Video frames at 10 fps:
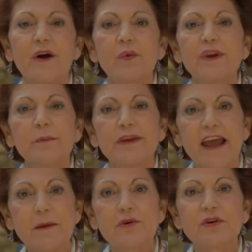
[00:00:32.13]
will be
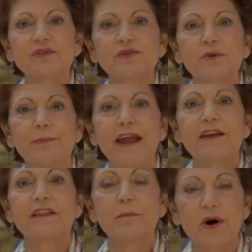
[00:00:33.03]
able to
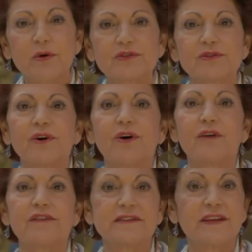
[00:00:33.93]
make the most
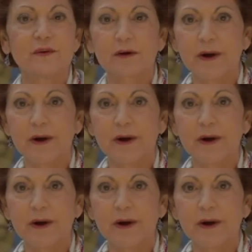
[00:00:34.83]
of the single